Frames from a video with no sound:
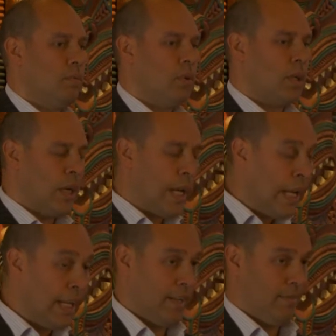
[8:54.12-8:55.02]
Well,
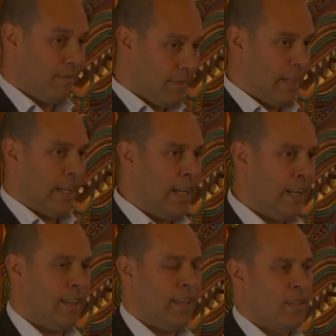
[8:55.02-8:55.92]
clearly
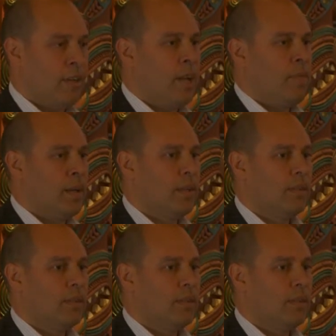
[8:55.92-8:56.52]
that's not happening.